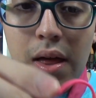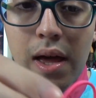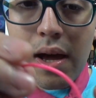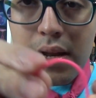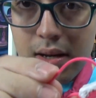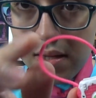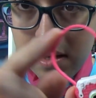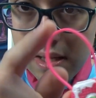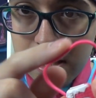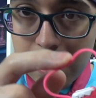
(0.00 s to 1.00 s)
and
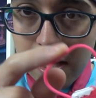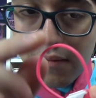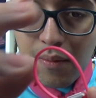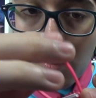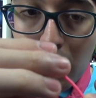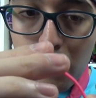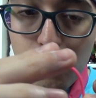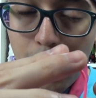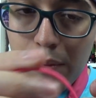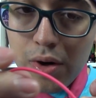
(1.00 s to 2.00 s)
this is kind of a more
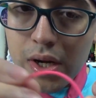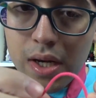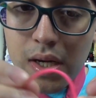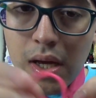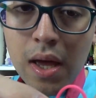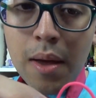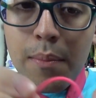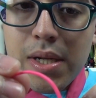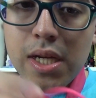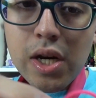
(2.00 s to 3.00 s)
rubbery
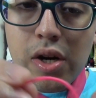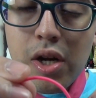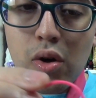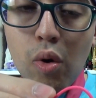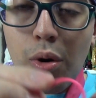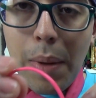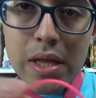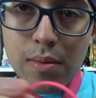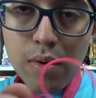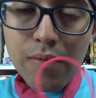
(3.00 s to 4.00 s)
material or
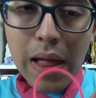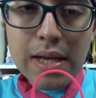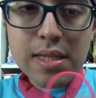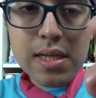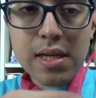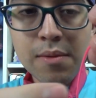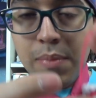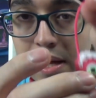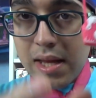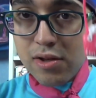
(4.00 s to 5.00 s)
bendable plastic,
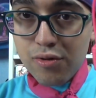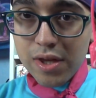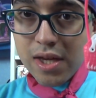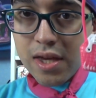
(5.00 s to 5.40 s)
but it's really